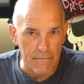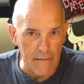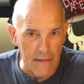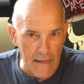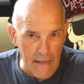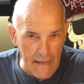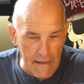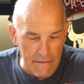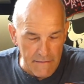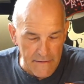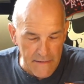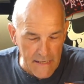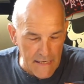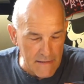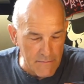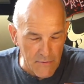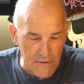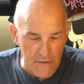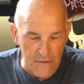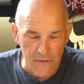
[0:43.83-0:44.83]
As
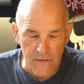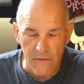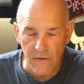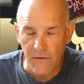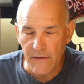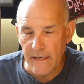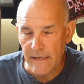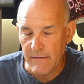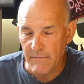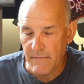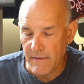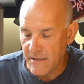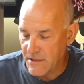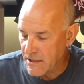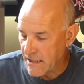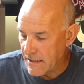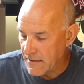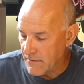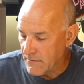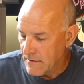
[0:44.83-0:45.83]
anybody who's looking at my
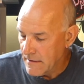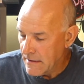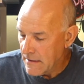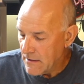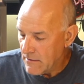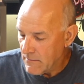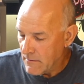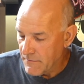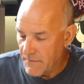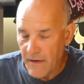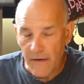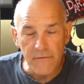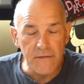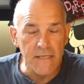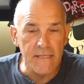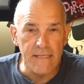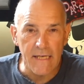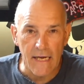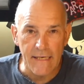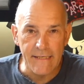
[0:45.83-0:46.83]
channel will
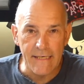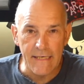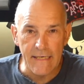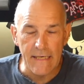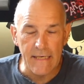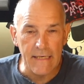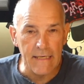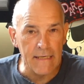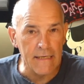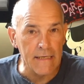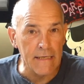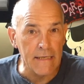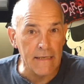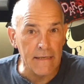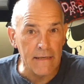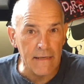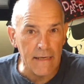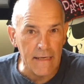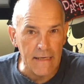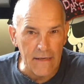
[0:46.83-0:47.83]
notice that I did
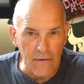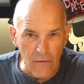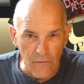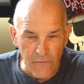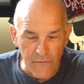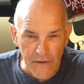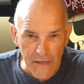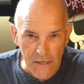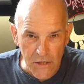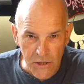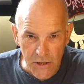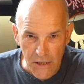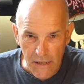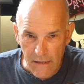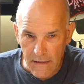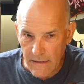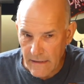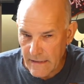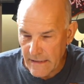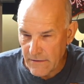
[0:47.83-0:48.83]
a little
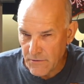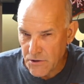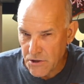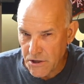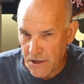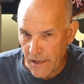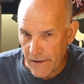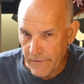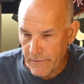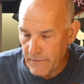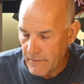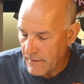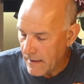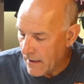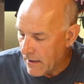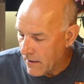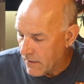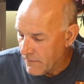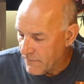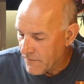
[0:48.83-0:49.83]
feature, a little show
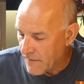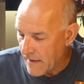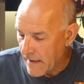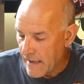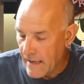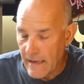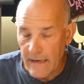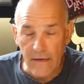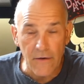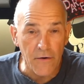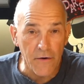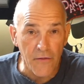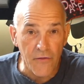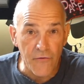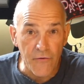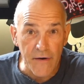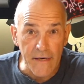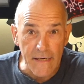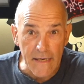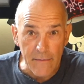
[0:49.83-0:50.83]
of a lot of
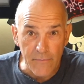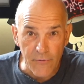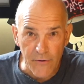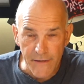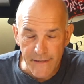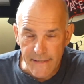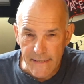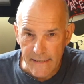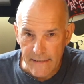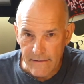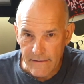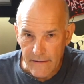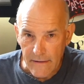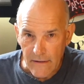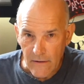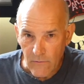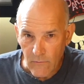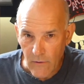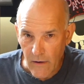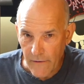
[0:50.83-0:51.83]
3D printing
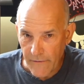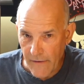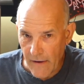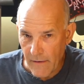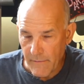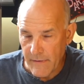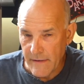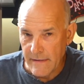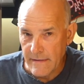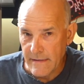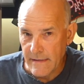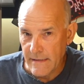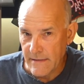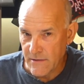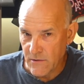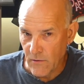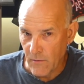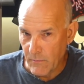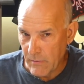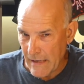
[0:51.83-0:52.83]
work that I've been
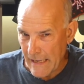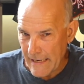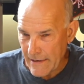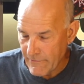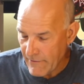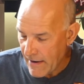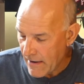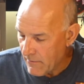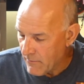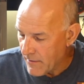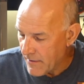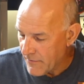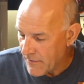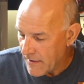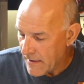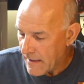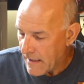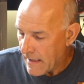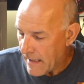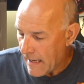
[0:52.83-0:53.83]
sort of playing around with.
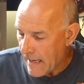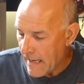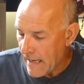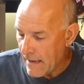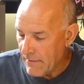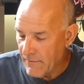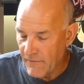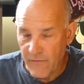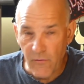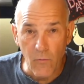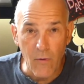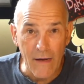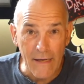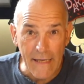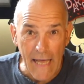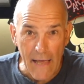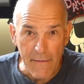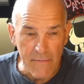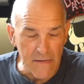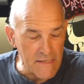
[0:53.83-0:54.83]
For one
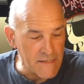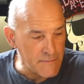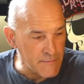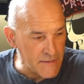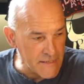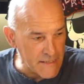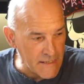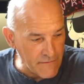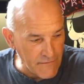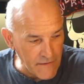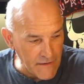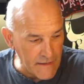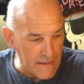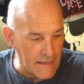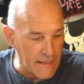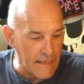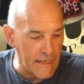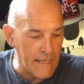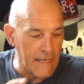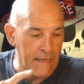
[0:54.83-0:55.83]
gaming
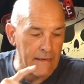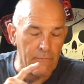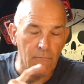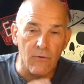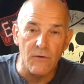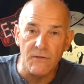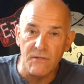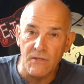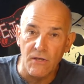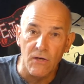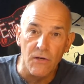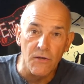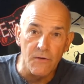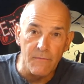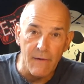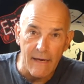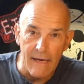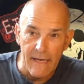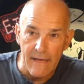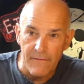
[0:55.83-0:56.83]
specifically was
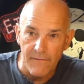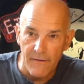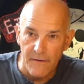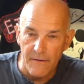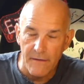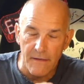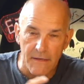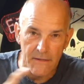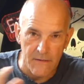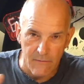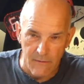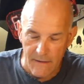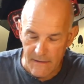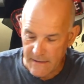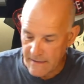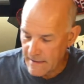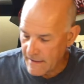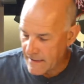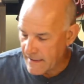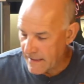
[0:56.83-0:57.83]
Gloomhaven, as well
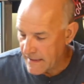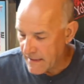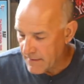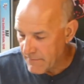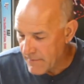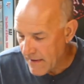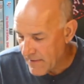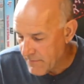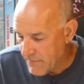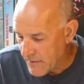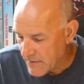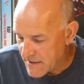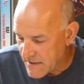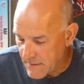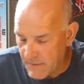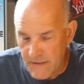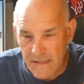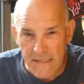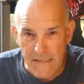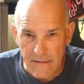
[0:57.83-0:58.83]
as Kingdom Death Monster,
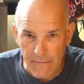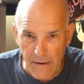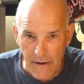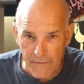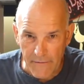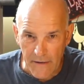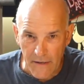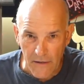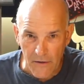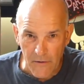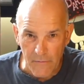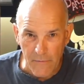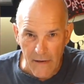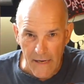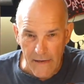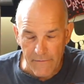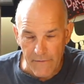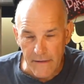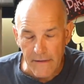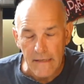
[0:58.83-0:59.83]
but this is about the
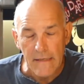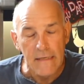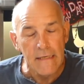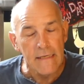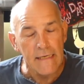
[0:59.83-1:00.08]
Gloomhaven.